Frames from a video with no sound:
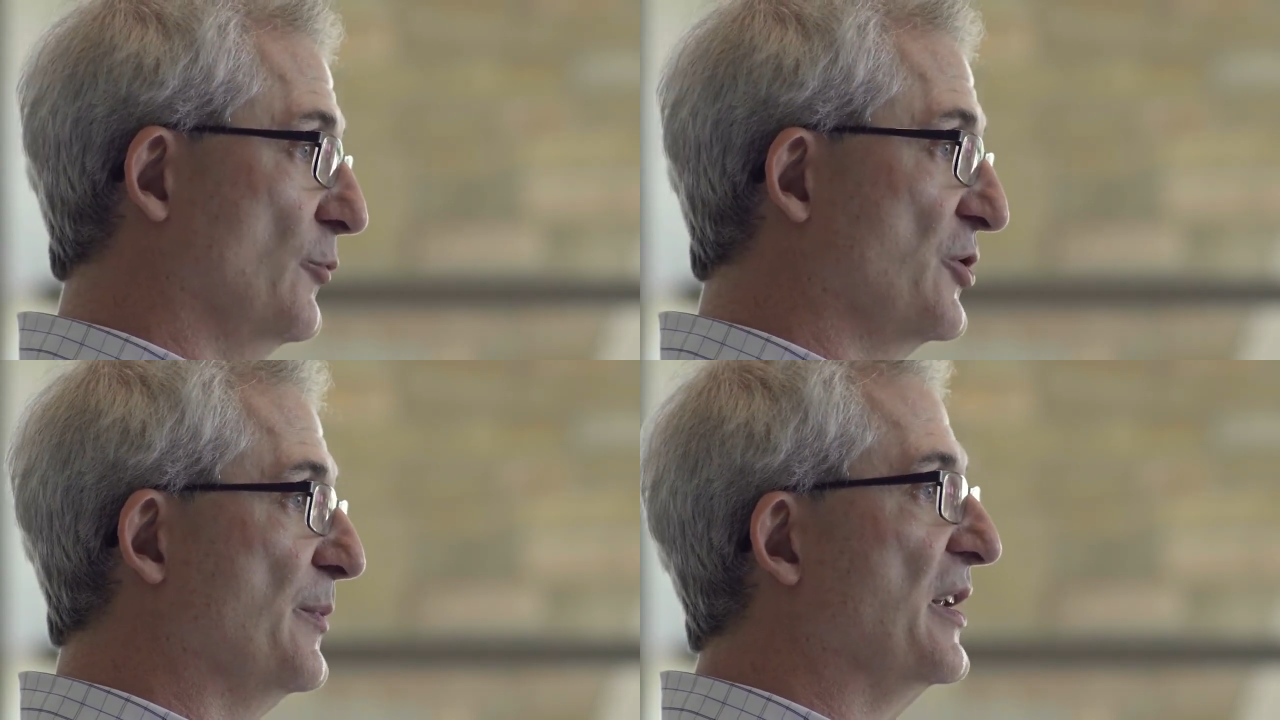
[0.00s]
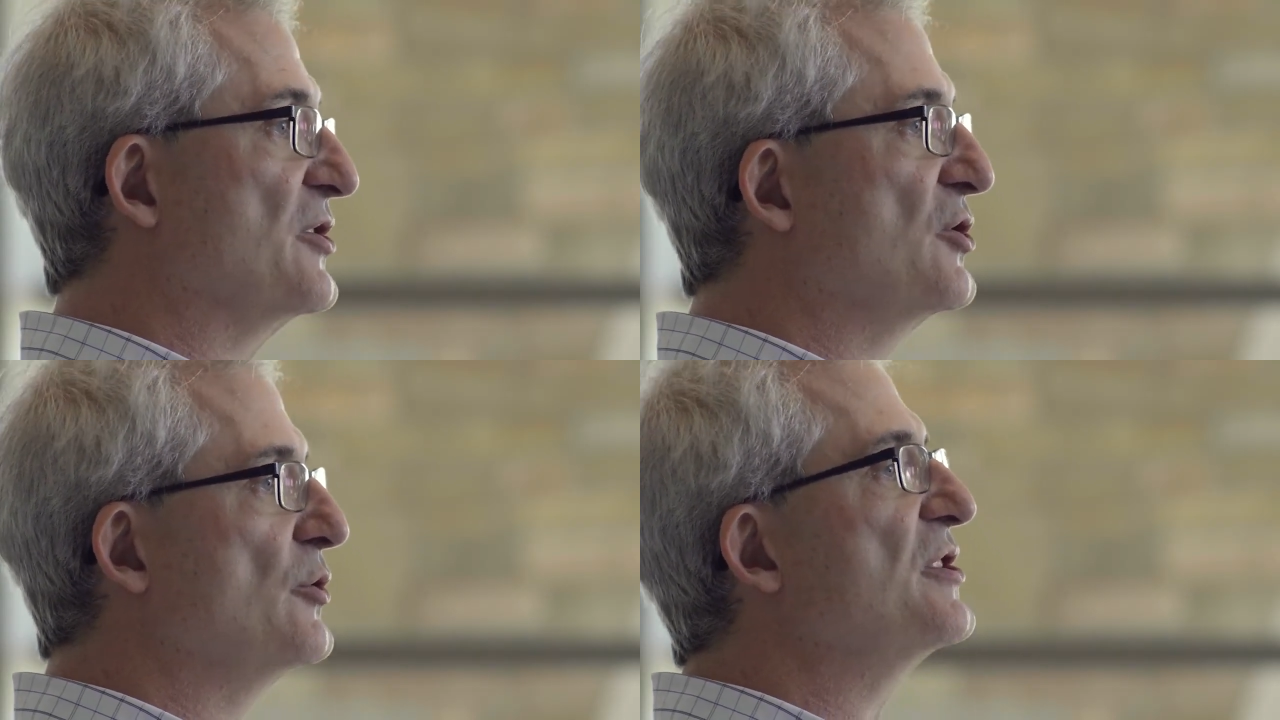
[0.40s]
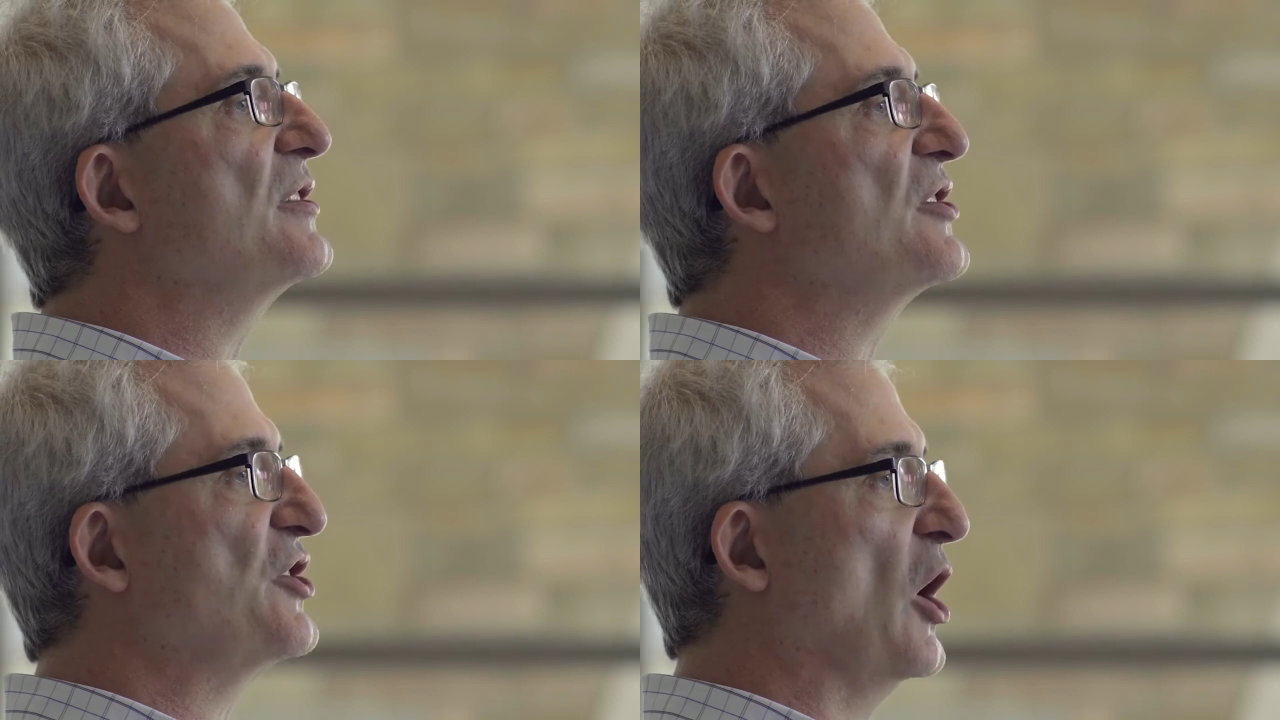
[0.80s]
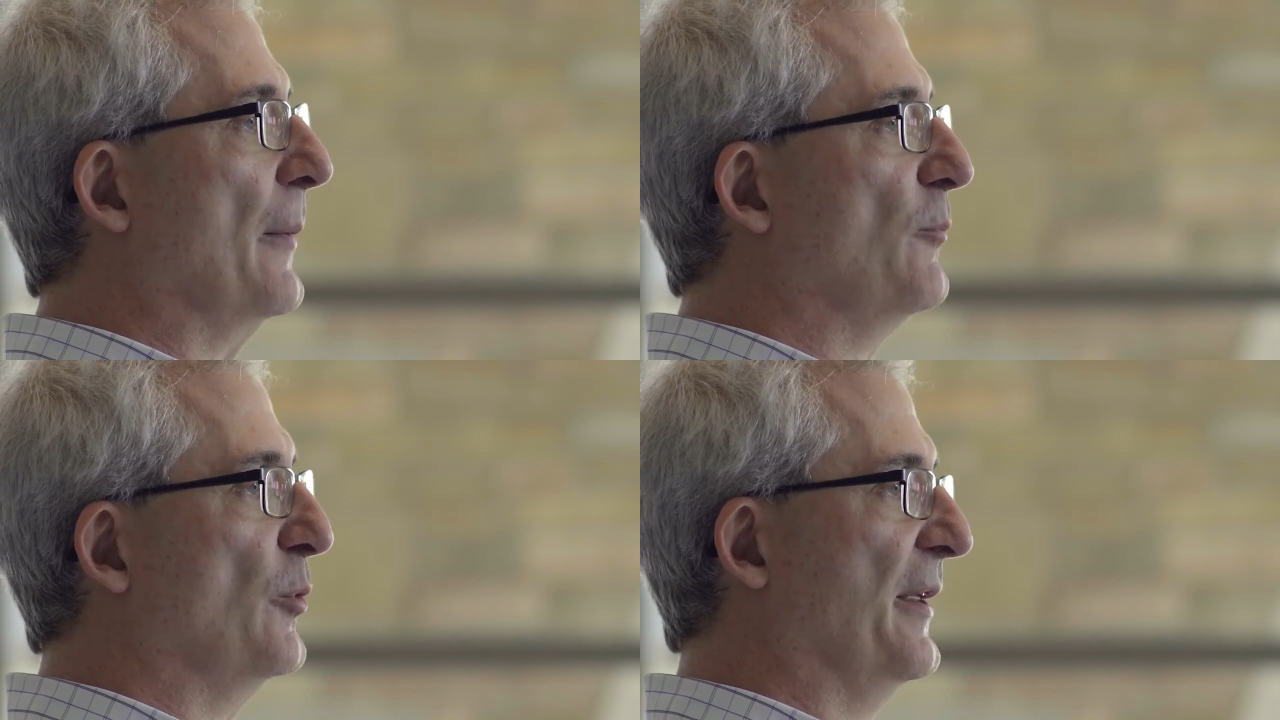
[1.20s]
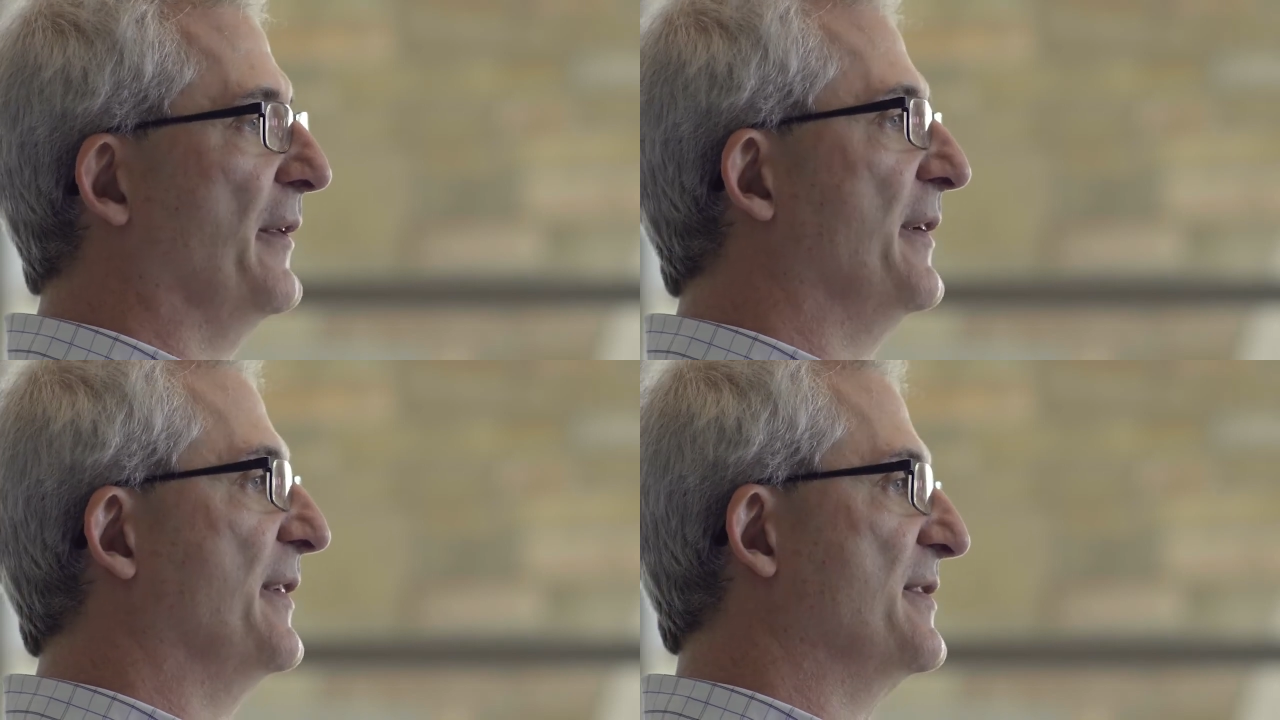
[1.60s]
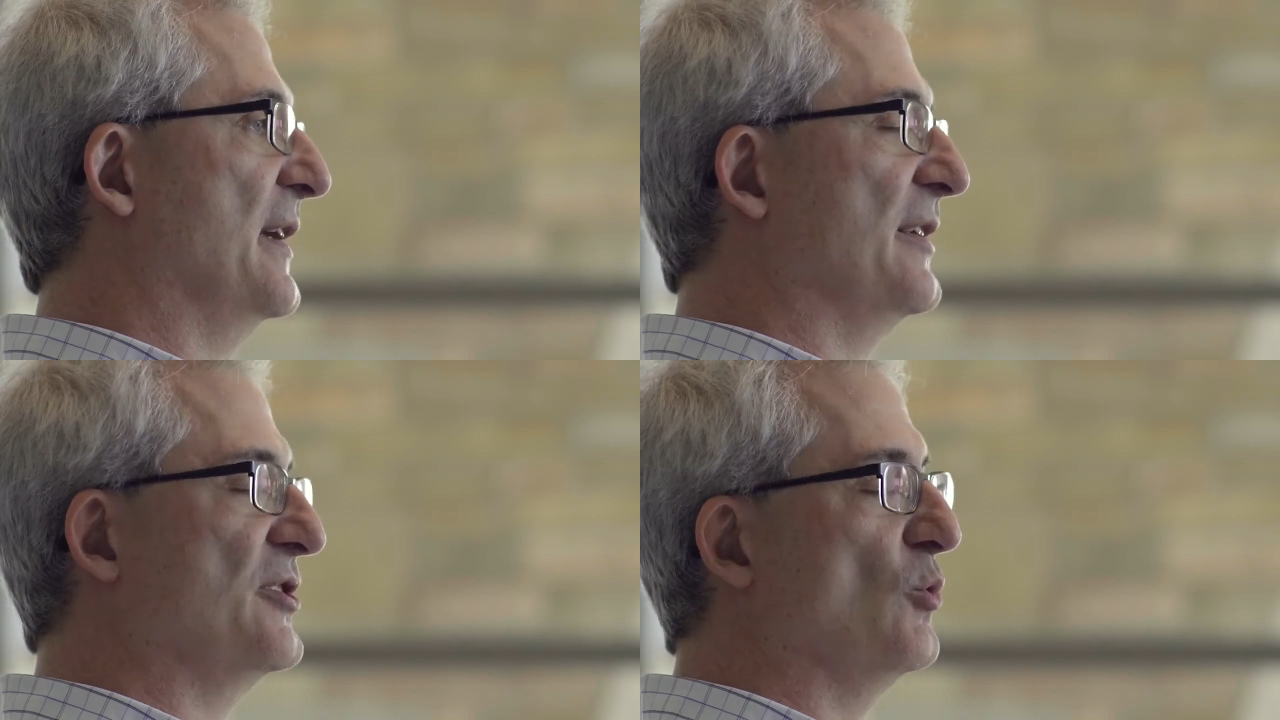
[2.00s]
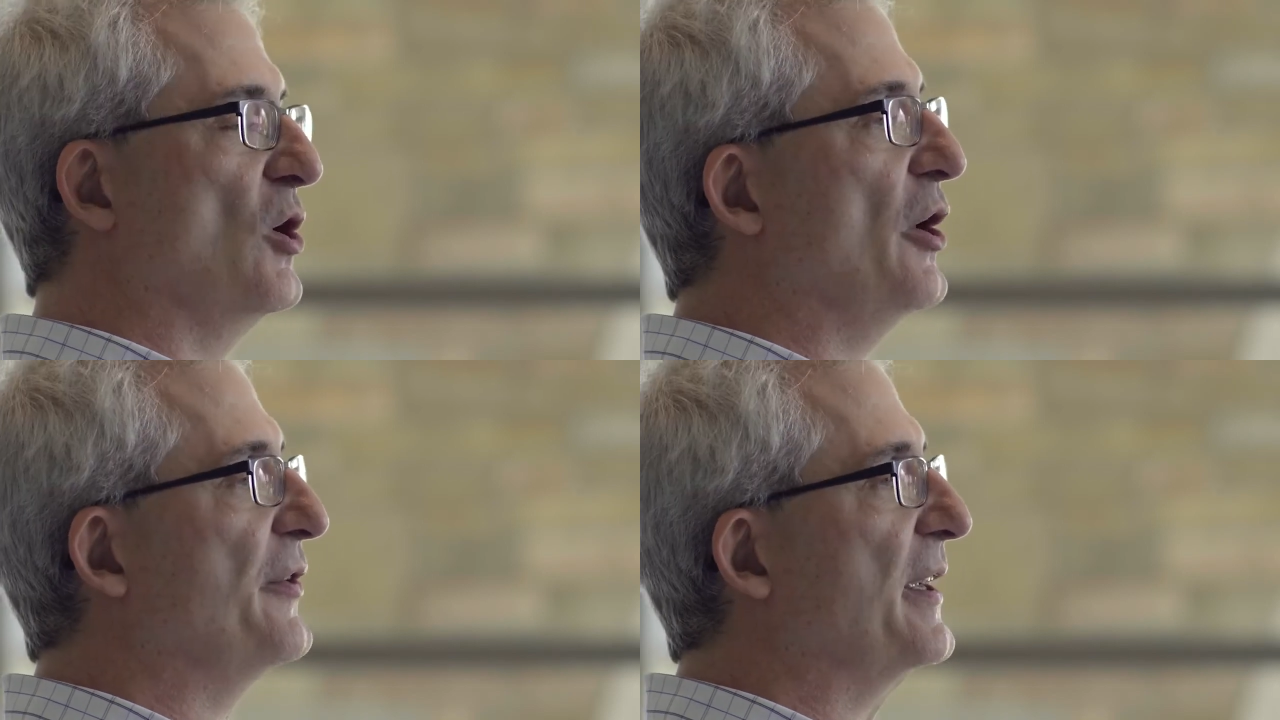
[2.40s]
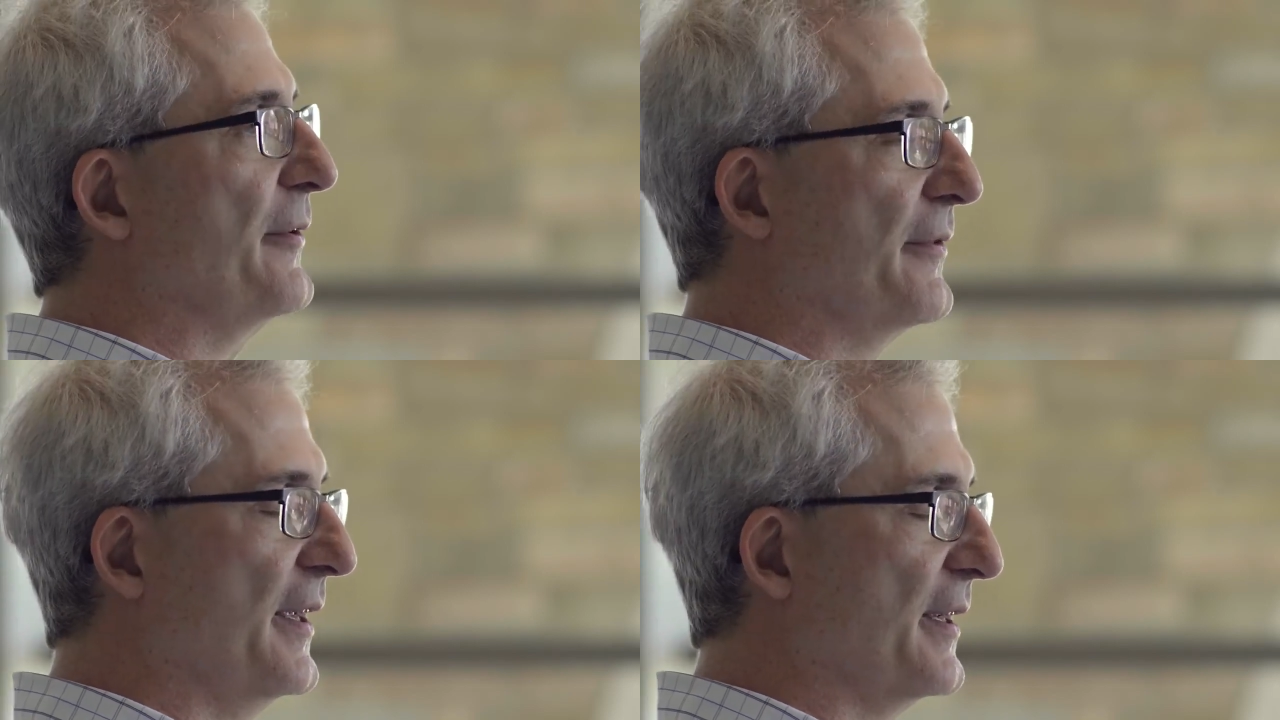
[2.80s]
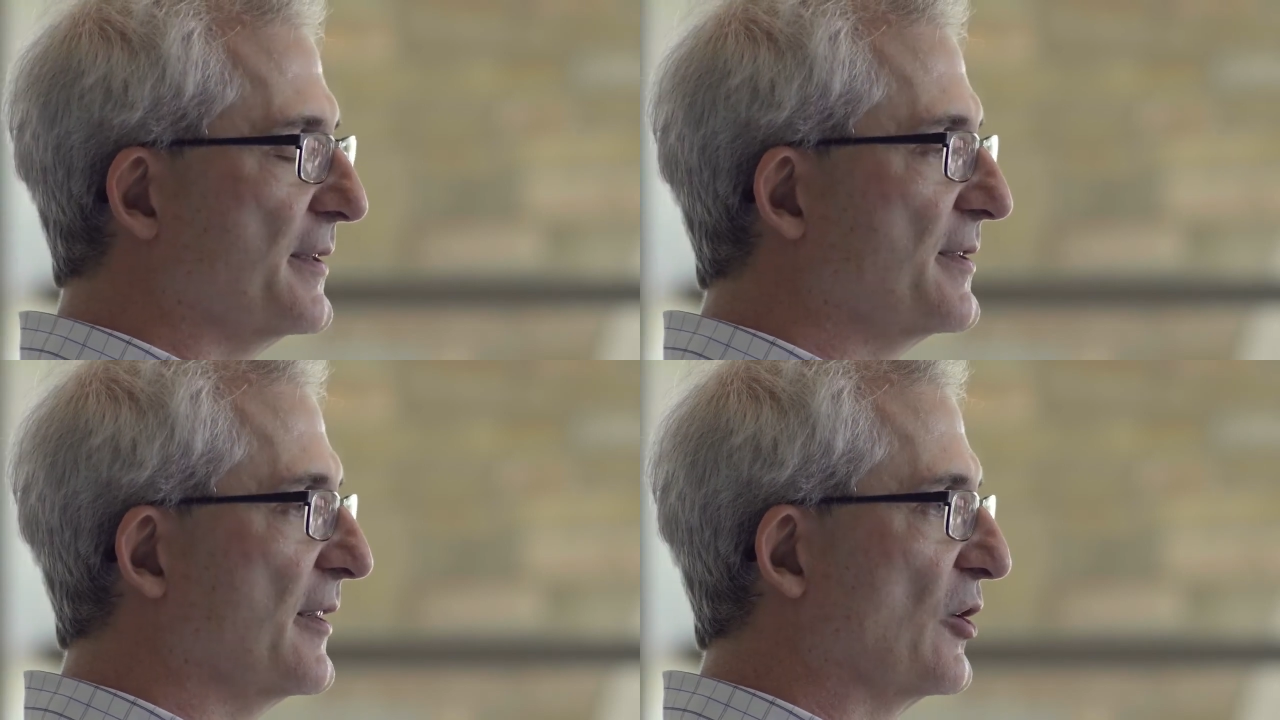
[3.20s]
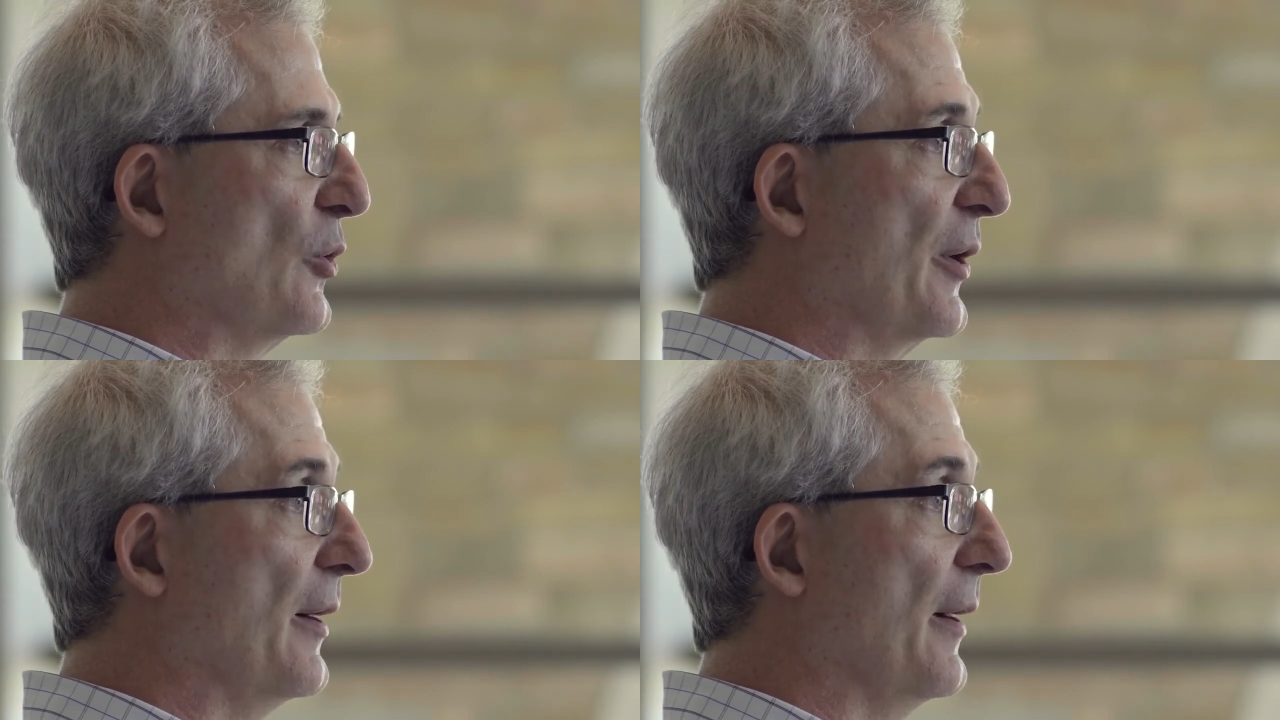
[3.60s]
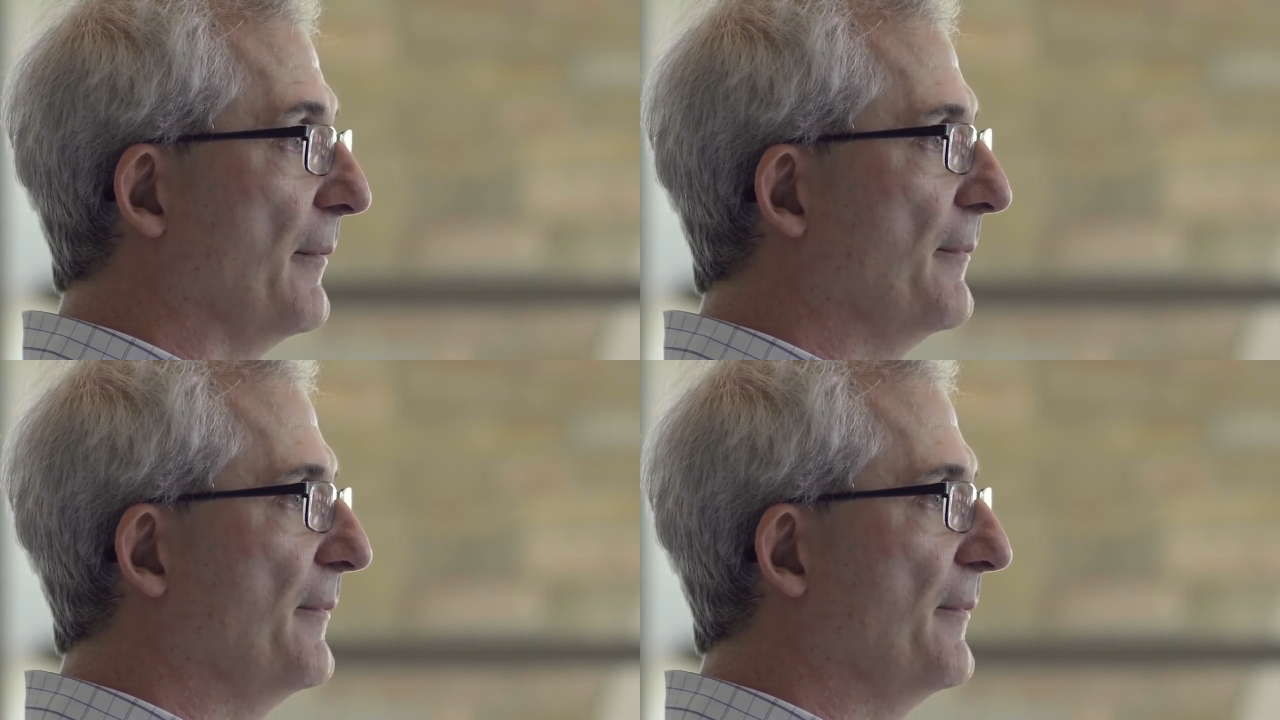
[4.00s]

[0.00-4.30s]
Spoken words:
which means choosing to stop rather than attending to all the other things that are going on.